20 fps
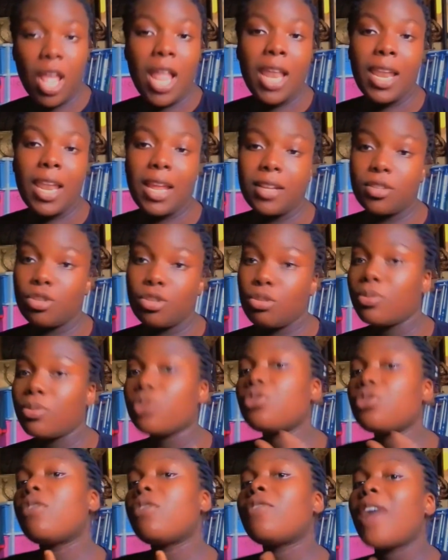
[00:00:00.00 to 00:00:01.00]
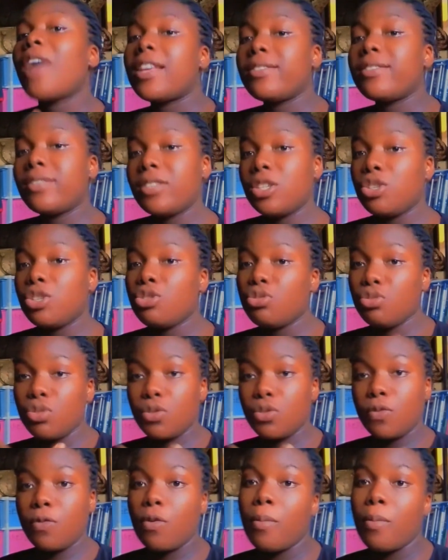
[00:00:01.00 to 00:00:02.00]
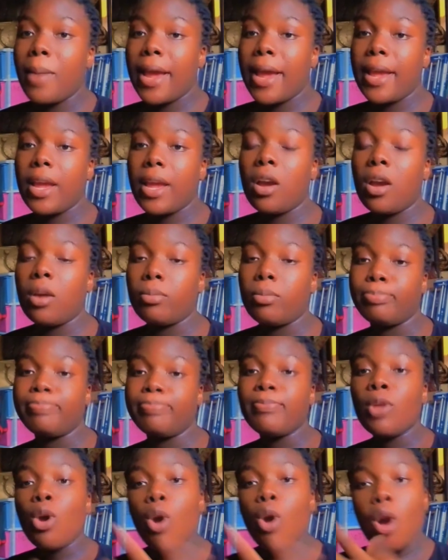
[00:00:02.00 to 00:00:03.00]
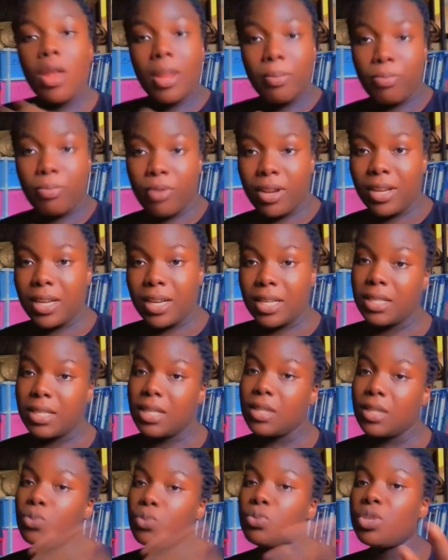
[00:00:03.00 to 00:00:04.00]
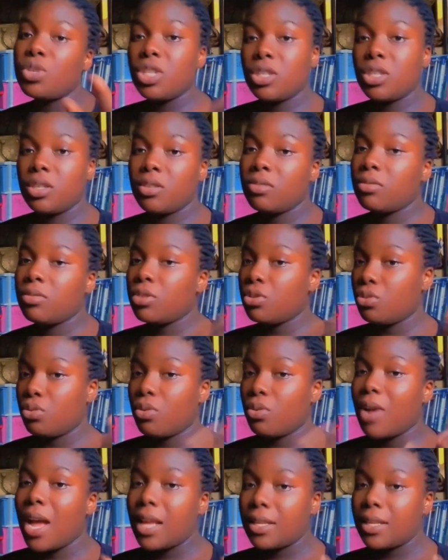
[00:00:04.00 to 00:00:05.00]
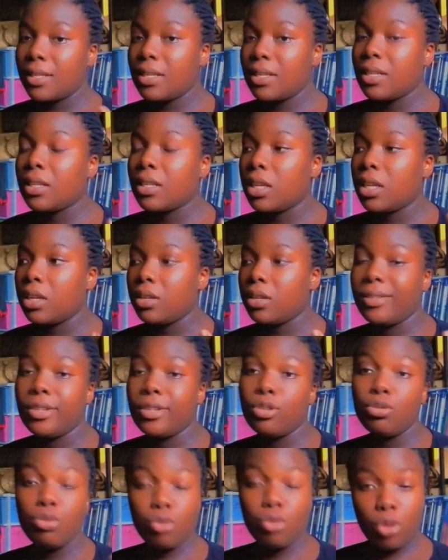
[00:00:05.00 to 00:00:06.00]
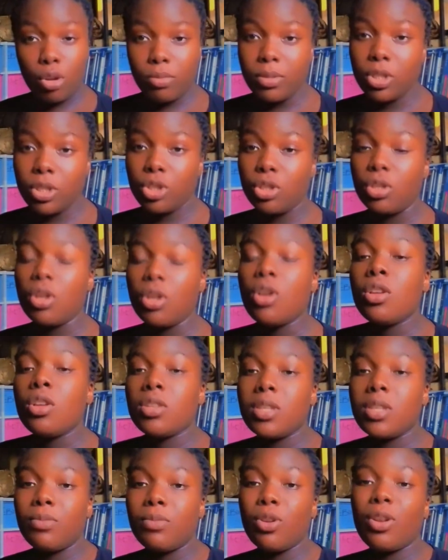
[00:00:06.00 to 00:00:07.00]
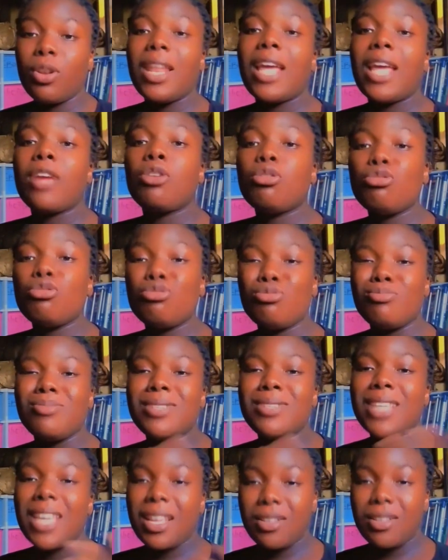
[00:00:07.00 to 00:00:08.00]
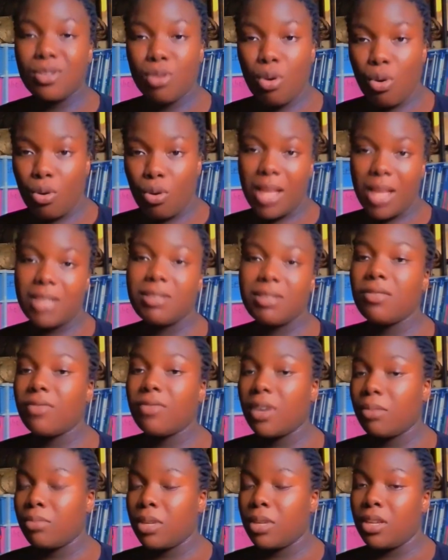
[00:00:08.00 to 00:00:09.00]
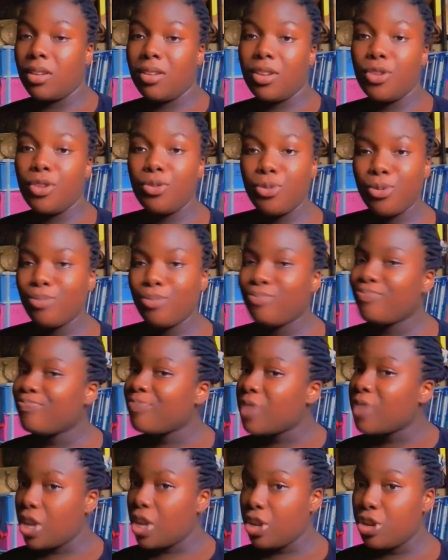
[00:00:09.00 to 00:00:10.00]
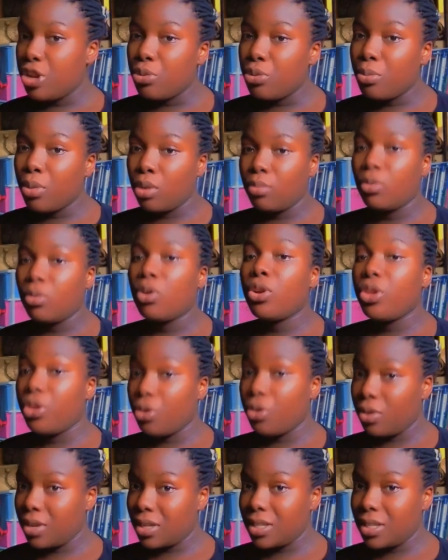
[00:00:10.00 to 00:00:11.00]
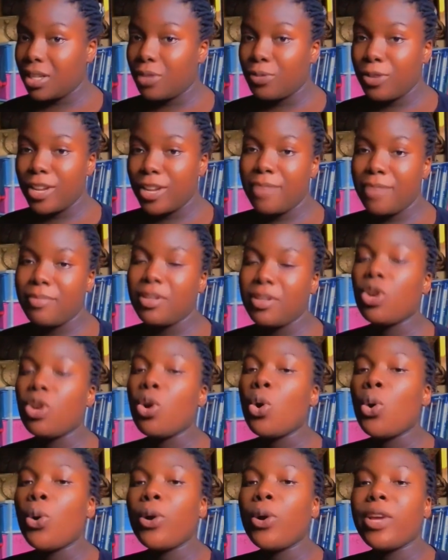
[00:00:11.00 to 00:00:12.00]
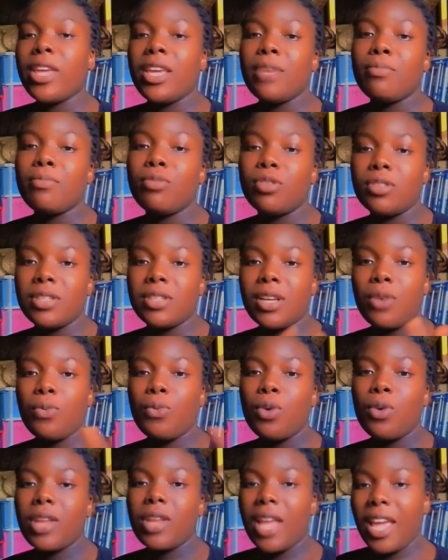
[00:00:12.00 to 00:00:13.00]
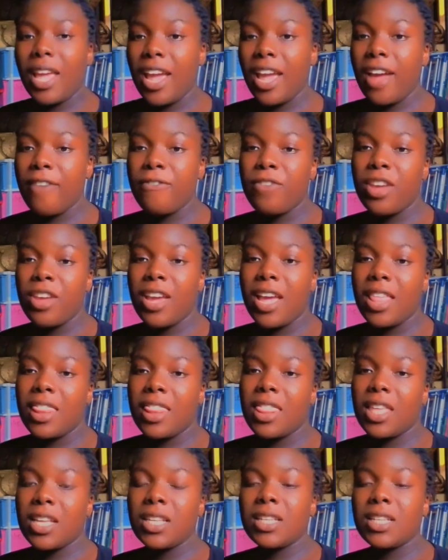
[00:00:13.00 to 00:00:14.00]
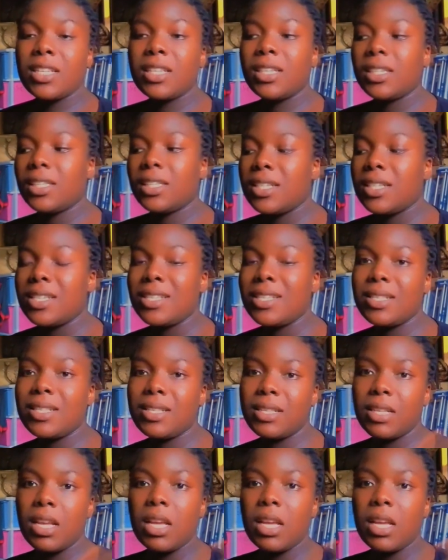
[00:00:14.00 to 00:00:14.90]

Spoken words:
like some stuff I still use for my other pregnancies, which, you know, are still in good condition. So I'm not like going to get all as if I'm a, you know, a new mom. You understand what I mean? Okay, but what I have here, I think, is